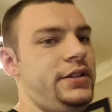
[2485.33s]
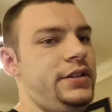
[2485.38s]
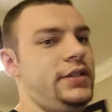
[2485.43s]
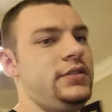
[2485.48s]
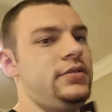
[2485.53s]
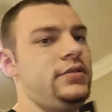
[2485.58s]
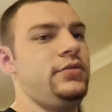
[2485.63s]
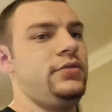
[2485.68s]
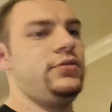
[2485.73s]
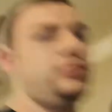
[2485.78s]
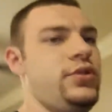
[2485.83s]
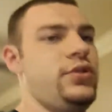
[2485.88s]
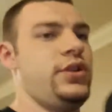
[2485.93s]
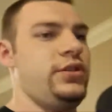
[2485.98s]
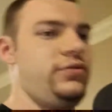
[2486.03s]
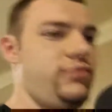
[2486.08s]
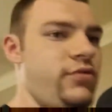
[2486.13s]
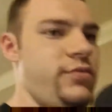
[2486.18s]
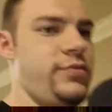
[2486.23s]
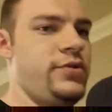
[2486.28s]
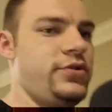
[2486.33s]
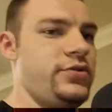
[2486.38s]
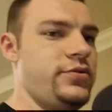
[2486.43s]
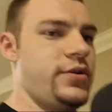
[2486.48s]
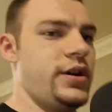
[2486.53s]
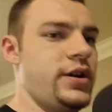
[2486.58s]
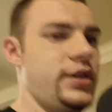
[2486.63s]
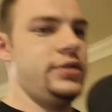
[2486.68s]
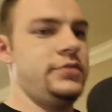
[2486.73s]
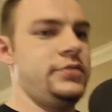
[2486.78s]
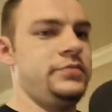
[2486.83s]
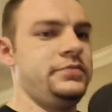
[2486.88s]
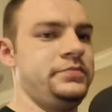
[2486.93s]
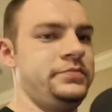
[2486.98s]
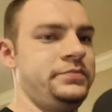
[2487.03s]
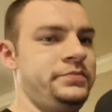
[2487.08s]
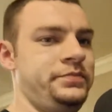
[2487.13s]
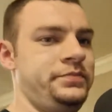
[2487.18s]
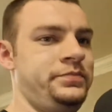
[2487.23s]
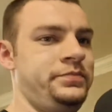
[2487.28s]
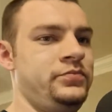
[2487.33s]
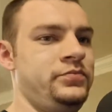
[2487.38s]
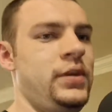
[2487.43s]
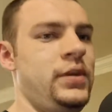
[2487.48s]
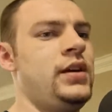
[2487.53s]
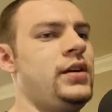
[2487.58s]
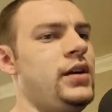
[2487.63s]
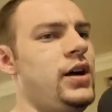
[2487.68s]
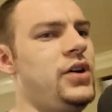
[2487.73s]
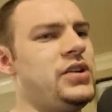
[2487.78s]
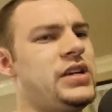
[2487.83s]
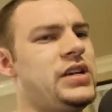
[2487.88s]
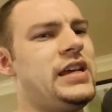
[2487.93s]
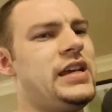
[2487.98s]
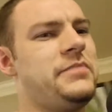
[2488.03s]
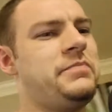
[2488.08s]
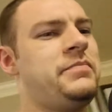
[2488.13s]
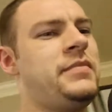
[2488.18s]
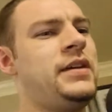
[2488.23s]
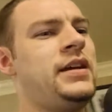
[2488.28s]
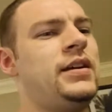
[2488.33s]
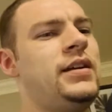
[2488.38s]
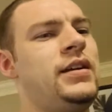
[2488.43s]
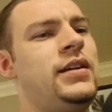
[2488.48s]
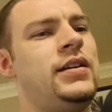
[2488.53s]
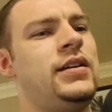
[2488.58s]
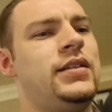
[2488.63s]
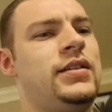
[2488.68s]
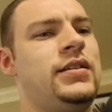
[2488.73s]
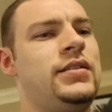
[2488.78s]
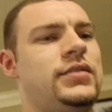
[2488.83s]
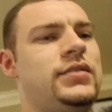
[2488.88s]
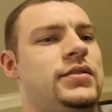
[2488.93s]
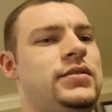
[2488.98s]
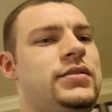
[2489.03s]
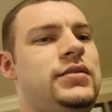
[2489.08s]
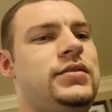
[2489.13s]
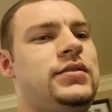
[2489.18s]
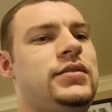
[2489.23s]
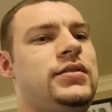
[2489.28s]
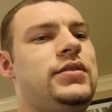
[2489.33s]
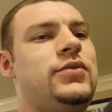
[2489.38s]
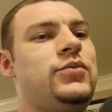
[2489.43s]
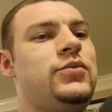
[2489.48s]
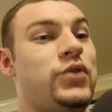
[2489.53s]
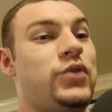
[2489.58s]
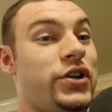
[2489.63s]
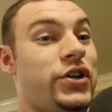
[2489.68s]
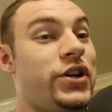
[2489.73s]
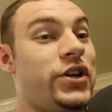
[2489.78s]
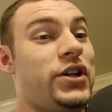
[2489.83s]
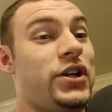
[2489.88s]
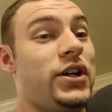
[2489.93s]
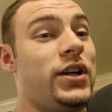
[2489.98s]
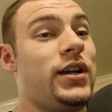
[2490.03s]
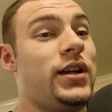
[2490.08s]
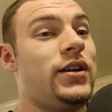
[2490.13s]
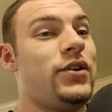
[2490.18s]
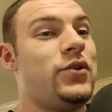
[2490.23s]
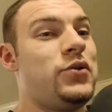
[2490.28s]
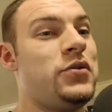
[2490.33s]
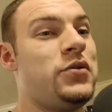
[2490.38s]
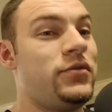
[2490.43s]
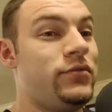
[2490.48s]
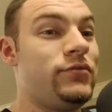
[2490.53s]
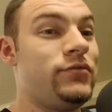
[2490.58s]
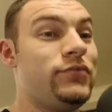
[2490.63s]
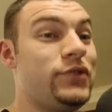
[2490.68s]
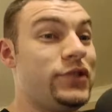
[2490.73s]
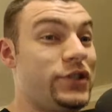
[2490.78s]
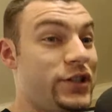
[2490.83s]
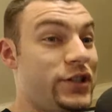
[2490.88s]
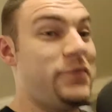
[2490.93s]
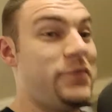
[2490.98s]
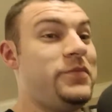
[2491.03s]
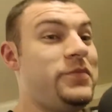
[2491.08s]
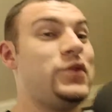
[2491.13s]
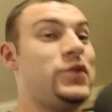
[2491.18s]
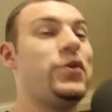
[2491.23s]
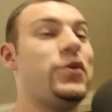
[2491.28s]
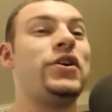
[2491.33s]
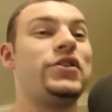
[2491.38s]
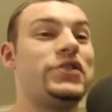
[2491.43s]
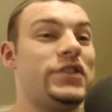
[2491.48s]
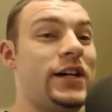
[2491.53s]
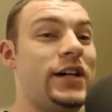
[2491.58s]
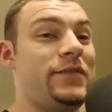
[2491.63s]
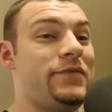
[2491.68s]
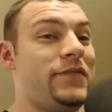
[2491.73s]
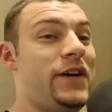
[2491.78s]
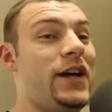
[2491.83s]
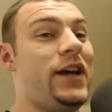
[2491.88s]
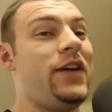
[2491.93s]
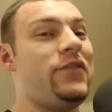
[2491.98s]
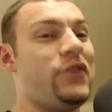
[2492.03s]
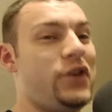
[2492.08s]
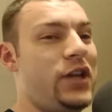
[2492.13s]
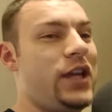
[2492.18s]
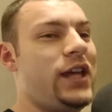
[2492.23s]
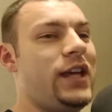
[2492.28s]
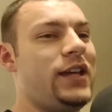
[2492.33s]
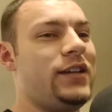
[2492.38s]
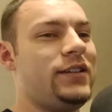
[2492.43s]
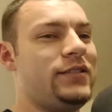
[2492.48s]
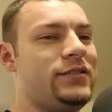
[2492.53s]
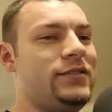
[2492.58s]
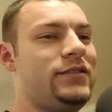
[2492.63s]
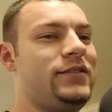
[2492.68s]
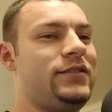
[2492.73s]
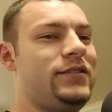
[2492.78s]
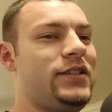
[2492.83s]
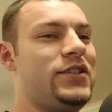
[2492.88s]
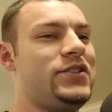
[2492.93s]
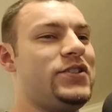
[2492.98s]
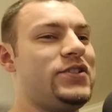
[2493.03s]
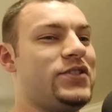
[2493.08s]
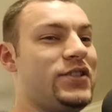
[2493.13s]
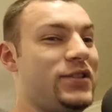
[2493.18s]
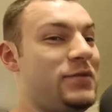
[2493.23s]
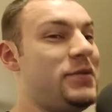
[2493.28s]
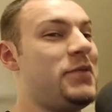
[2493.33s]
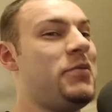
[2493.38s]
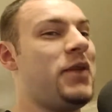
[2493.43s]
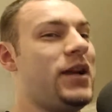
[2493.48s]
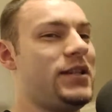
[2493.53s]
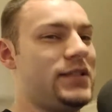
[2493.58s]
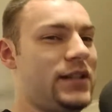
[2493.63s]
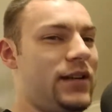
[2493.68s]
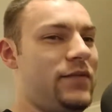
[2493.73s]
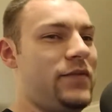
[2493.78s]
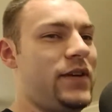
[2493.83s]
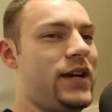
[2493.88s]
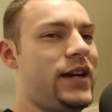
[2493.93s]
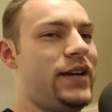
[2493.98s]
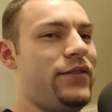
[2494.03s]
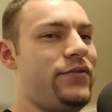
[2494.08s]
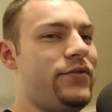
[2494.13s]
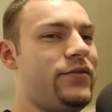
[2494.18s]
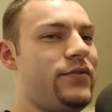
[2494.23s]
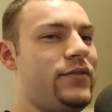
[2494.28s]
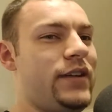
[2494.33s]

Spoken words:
I did do the Transformers ride. Okay, we're gonna do our top 5, okay? This is gonna be my top 5.